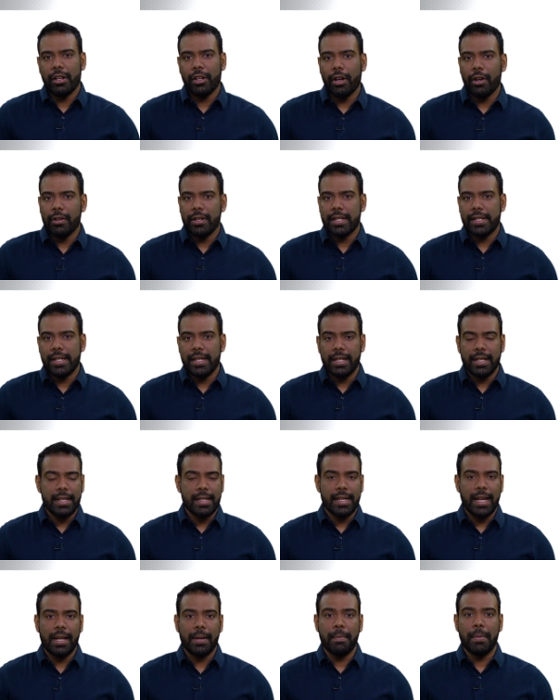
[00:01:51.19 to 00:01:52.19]
Currency
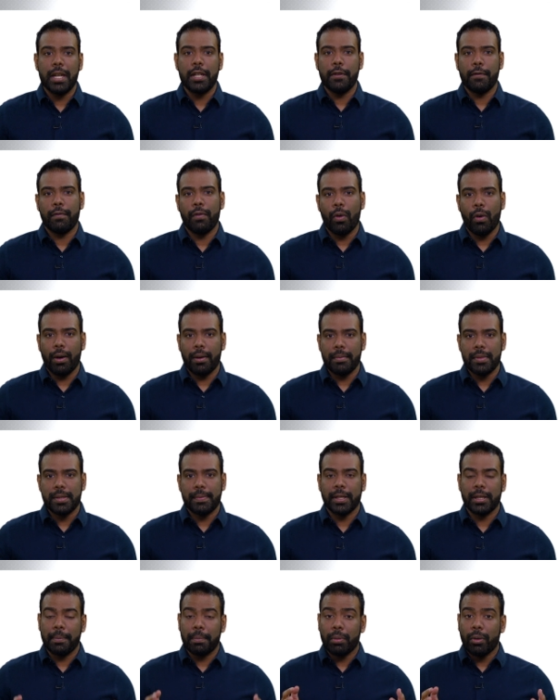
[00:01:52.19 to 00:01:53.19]
can take many
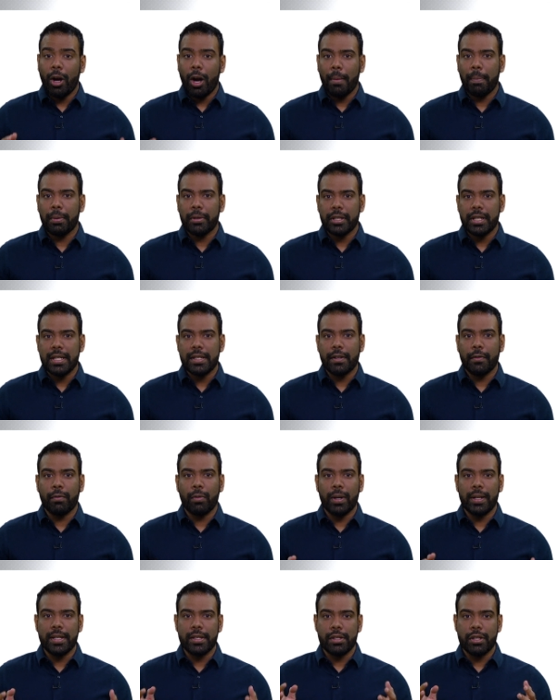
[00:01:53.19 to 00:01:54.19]
forms, but the properties
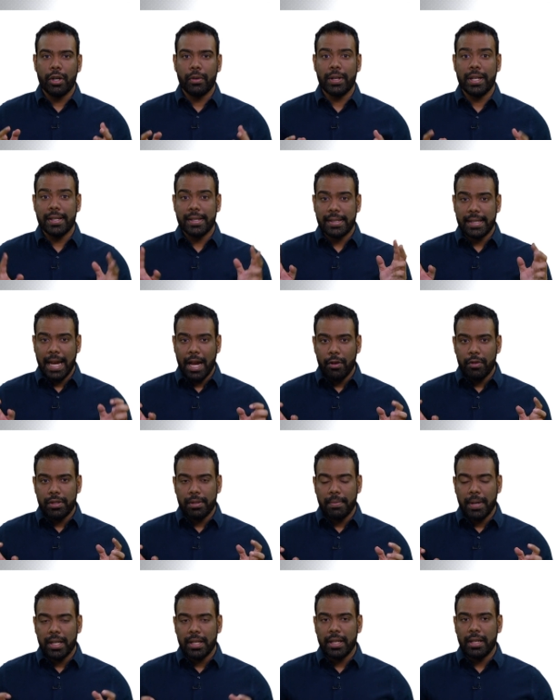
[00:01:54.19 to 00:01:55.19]
of what is known as
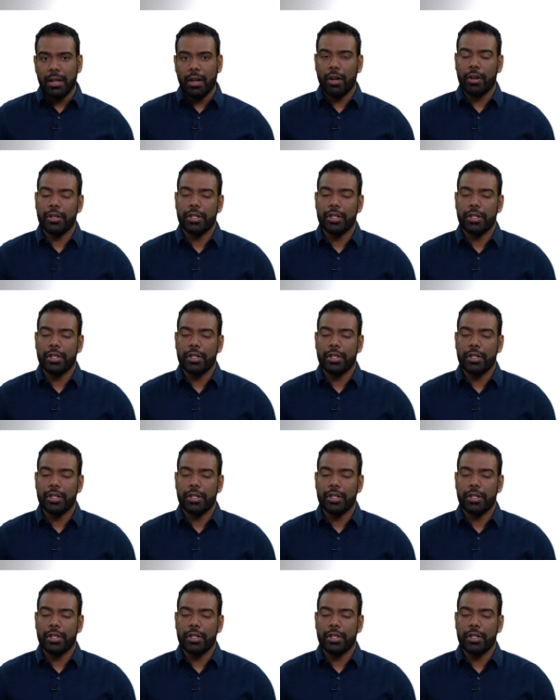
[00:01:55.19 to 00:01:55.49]
sound money